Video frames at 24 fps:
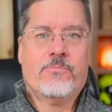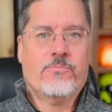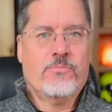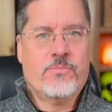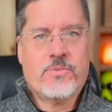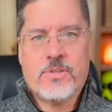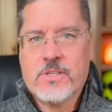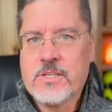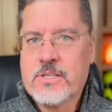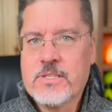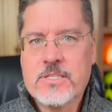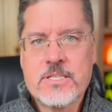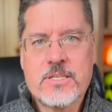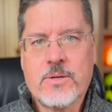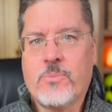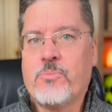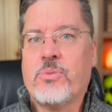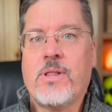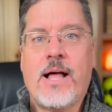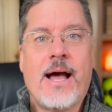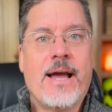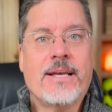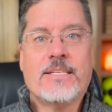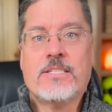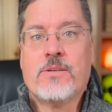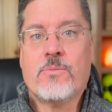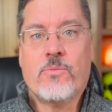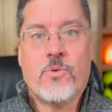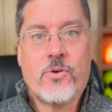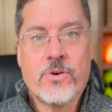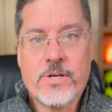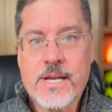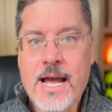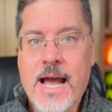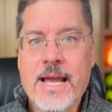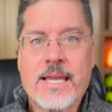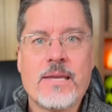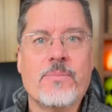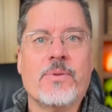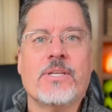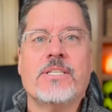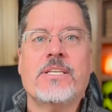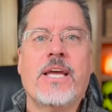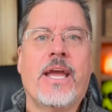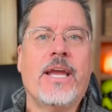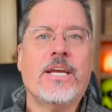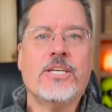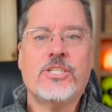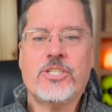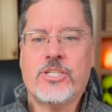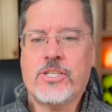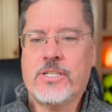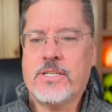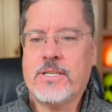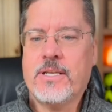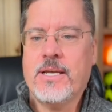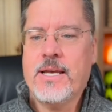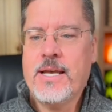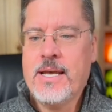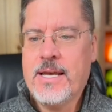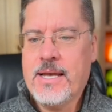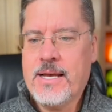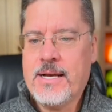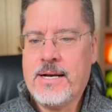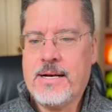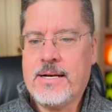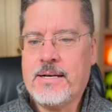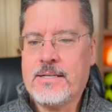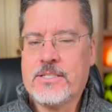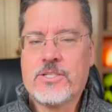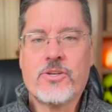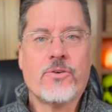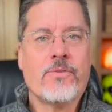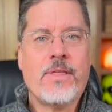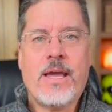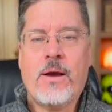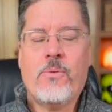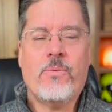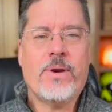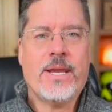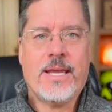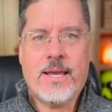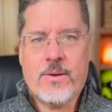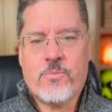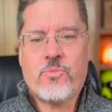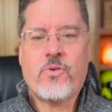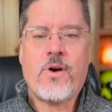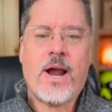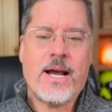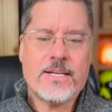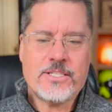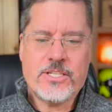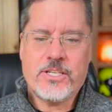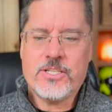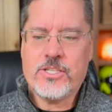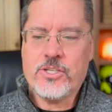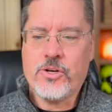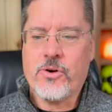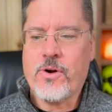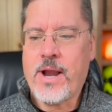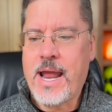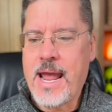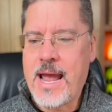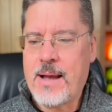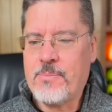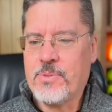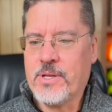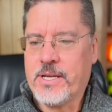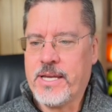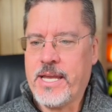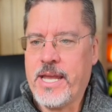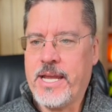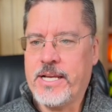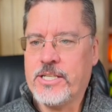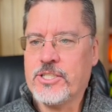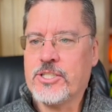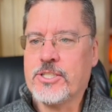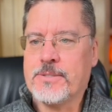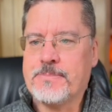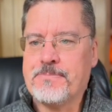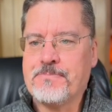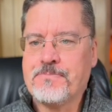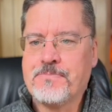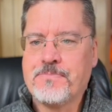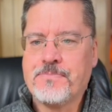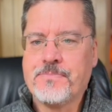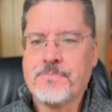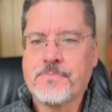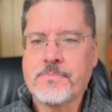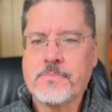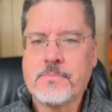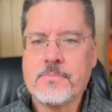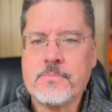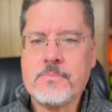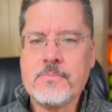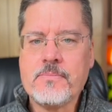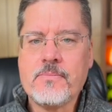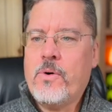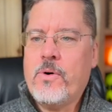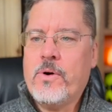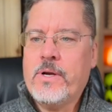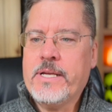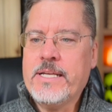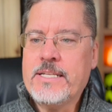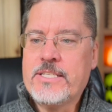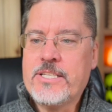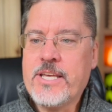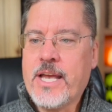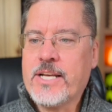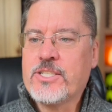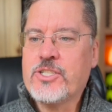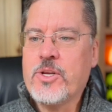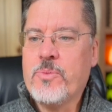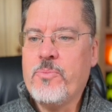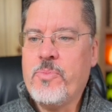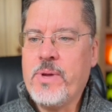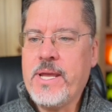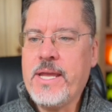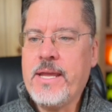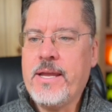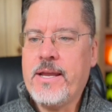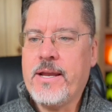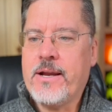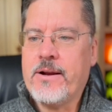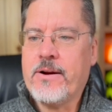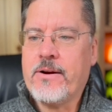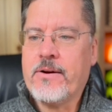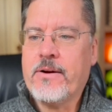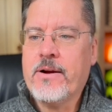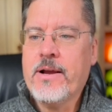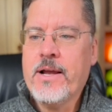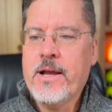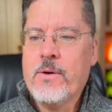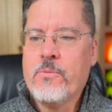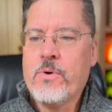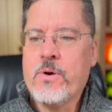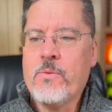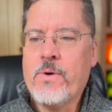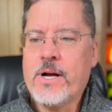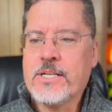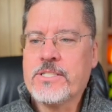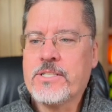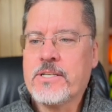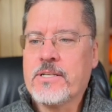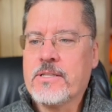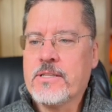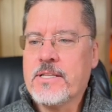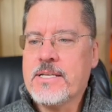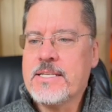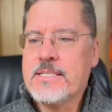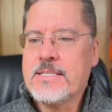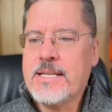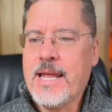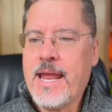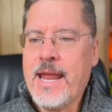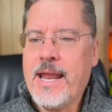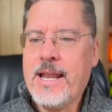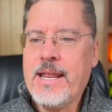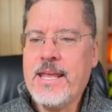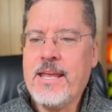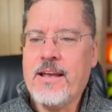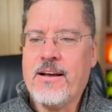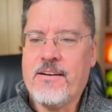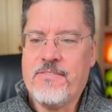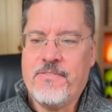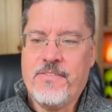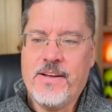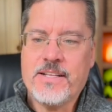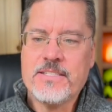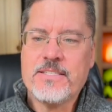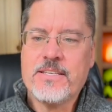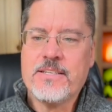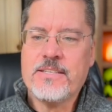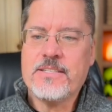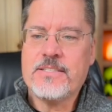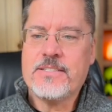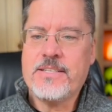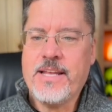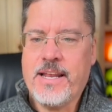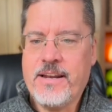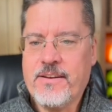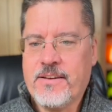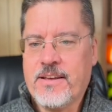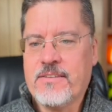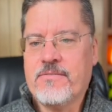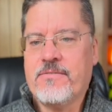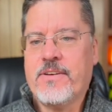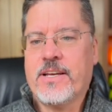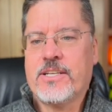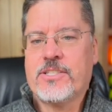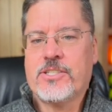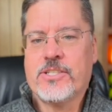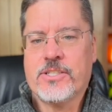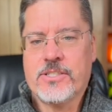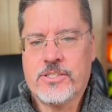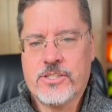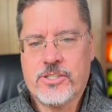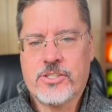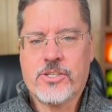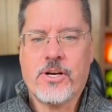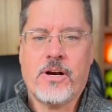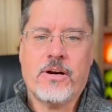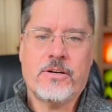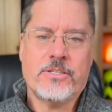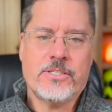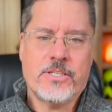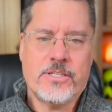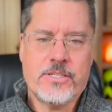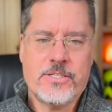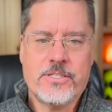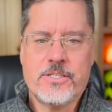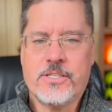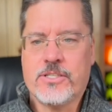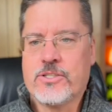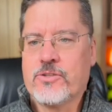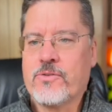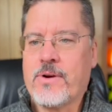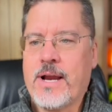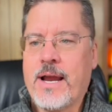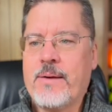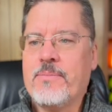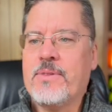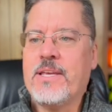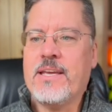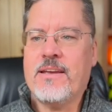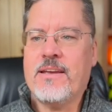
Supply some more documentation so that we can process your application. In section B here, we want you to list any offenses, data convictions, charges, describe the